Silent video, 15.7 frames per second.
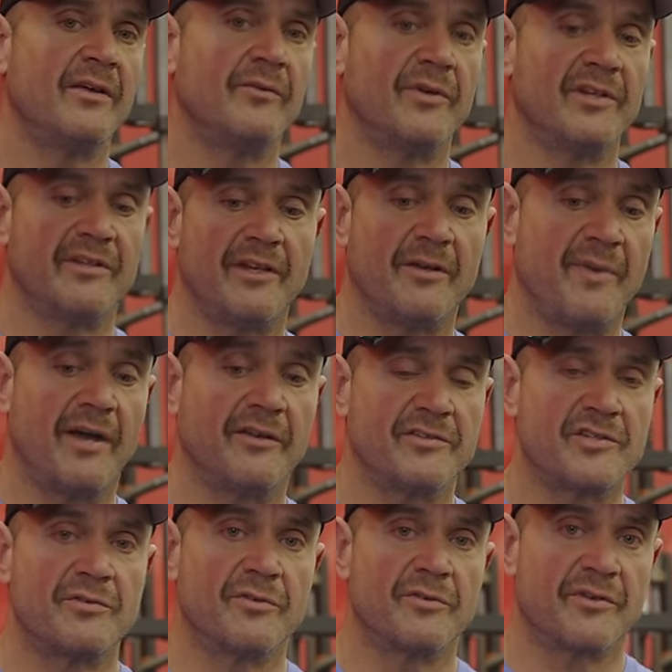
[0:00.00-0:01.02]
We did
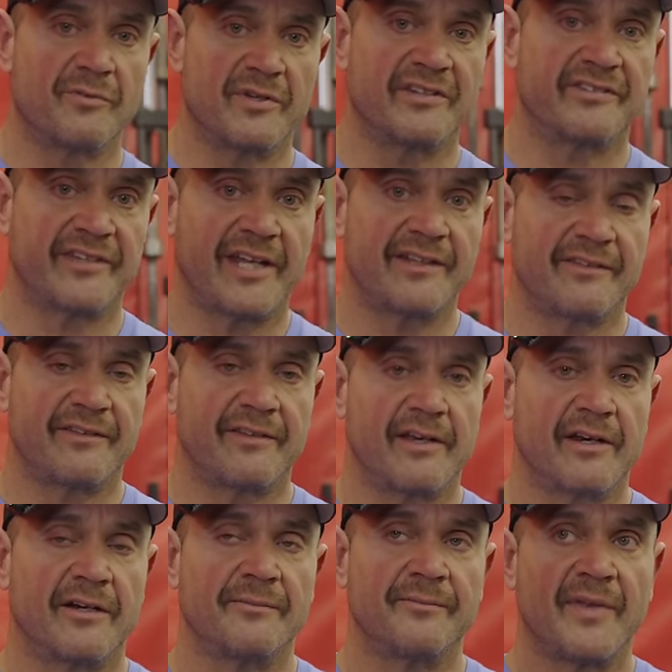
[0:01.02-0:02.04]
about two or three sets
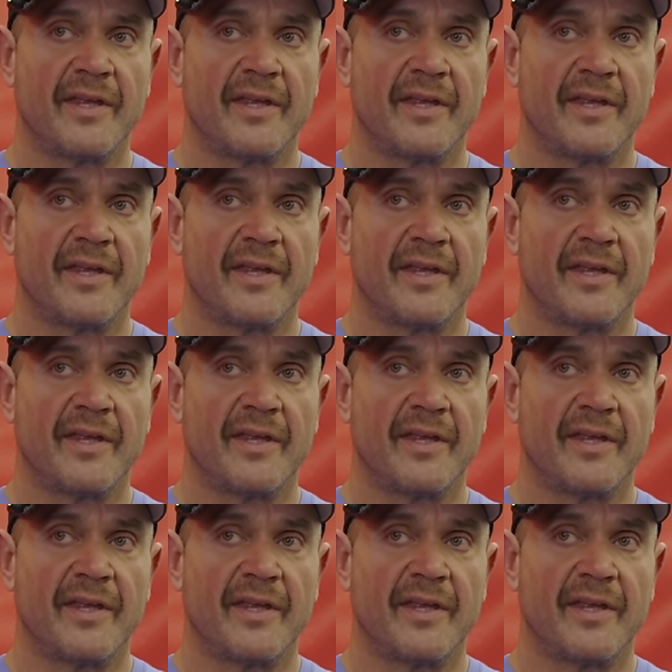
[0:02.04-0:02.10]
there.